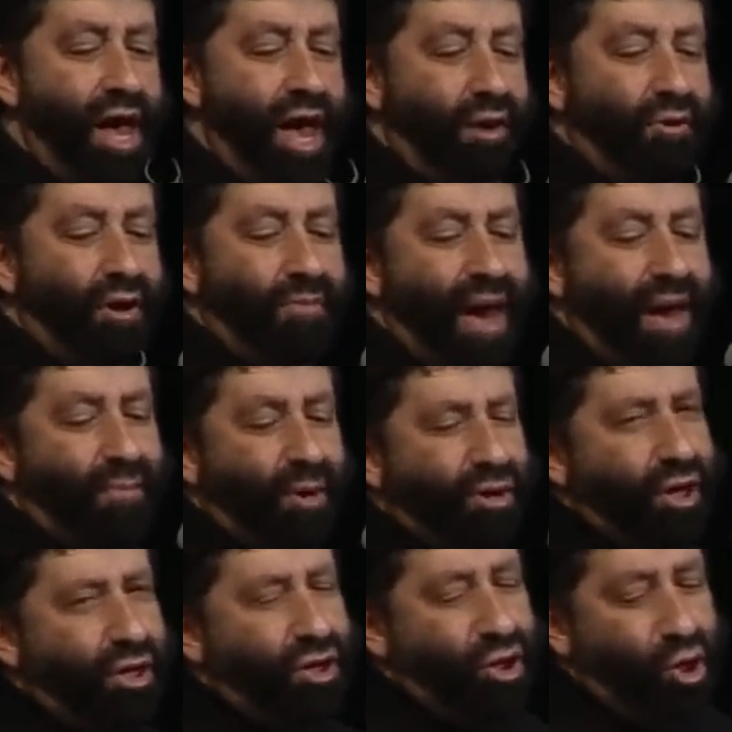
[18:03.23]
And
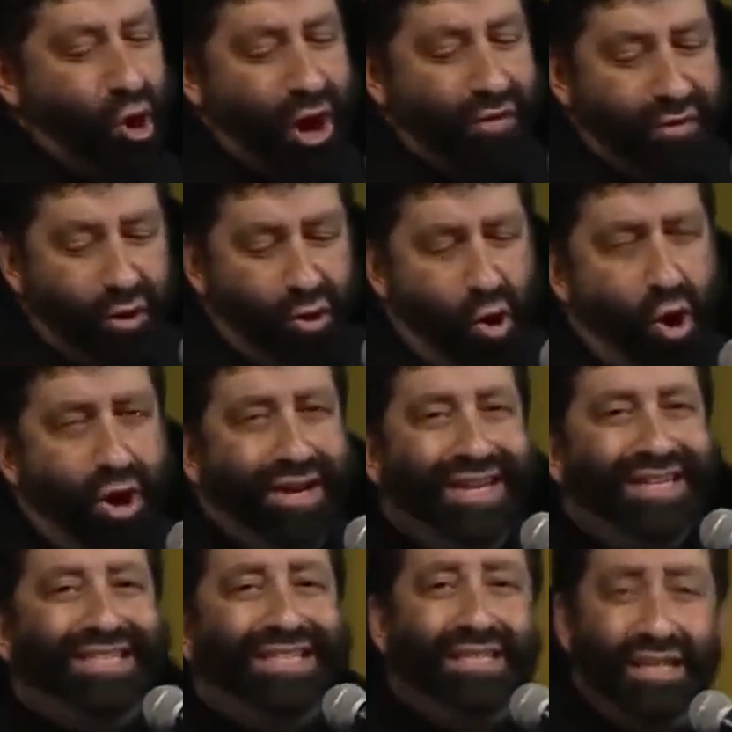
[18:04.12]
remember, the joy of the Lord
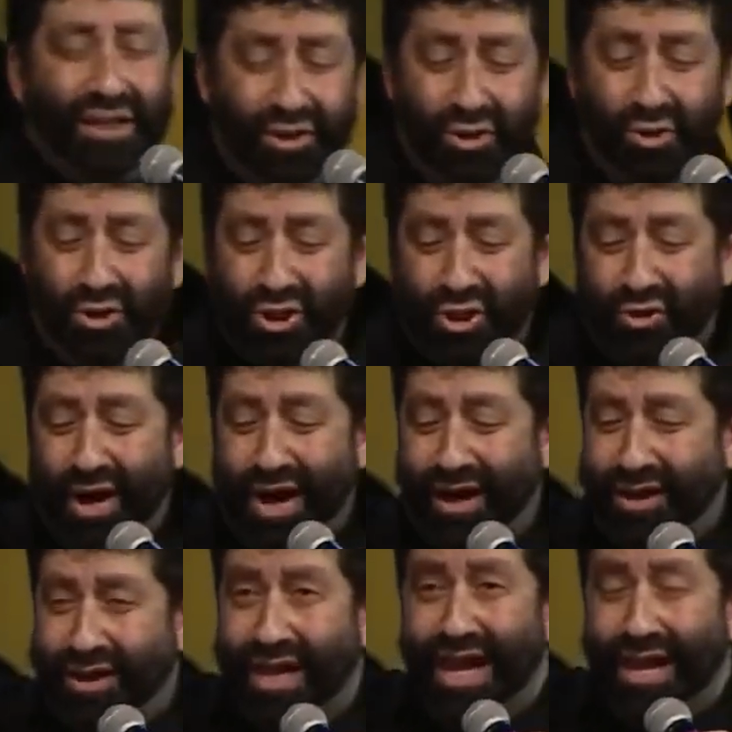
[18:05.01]
is still your
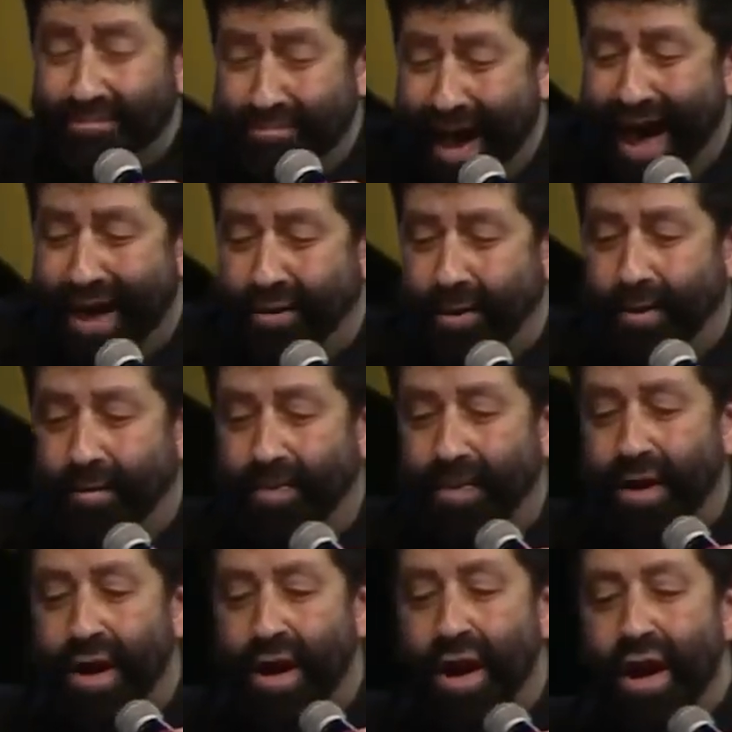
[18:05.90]
strength in battle.
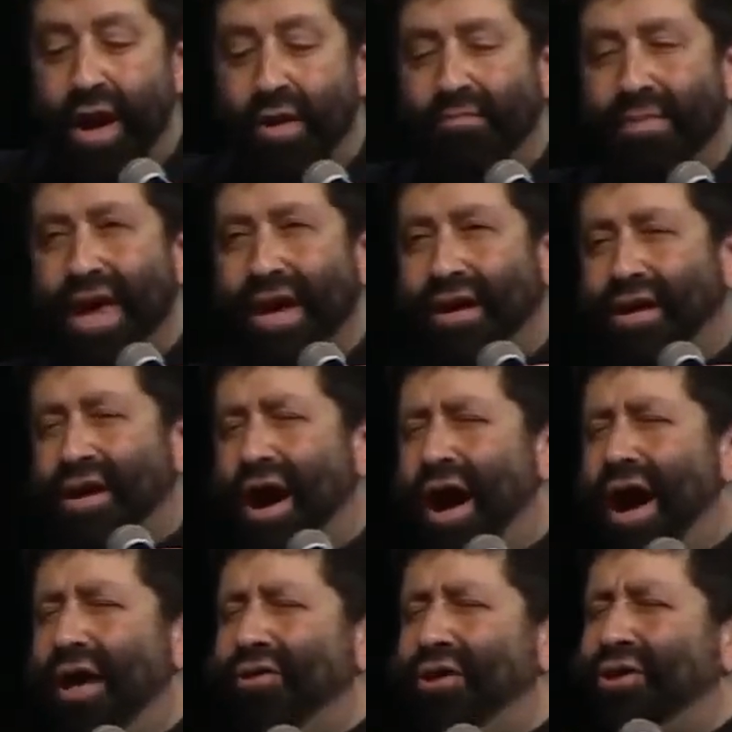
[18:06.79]
Make
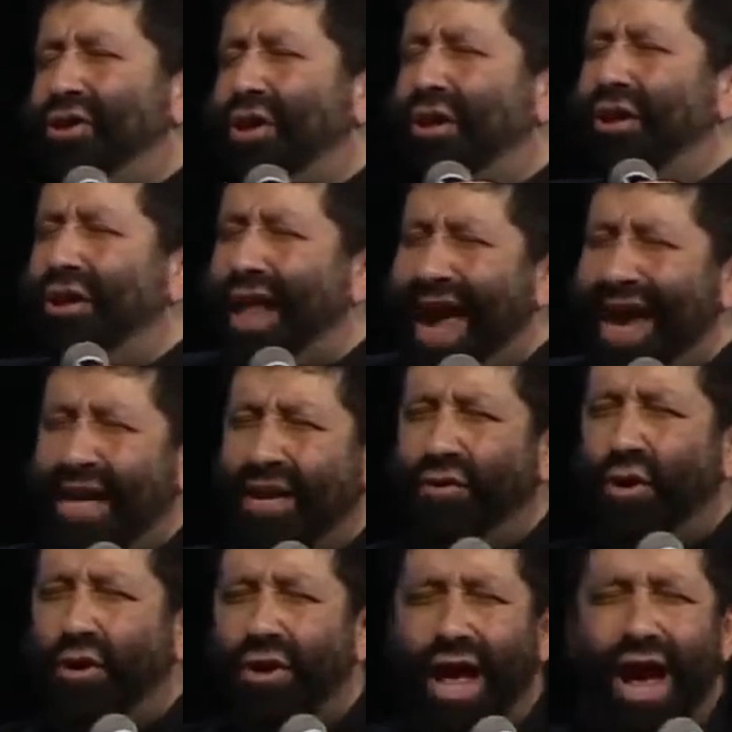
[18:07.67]
God the delight
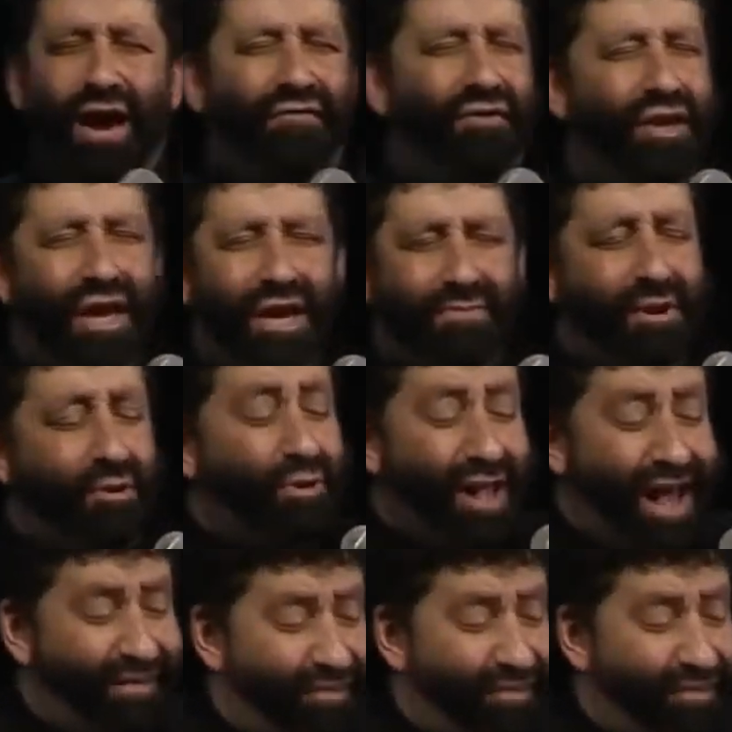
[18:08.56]
of your life, the enemy will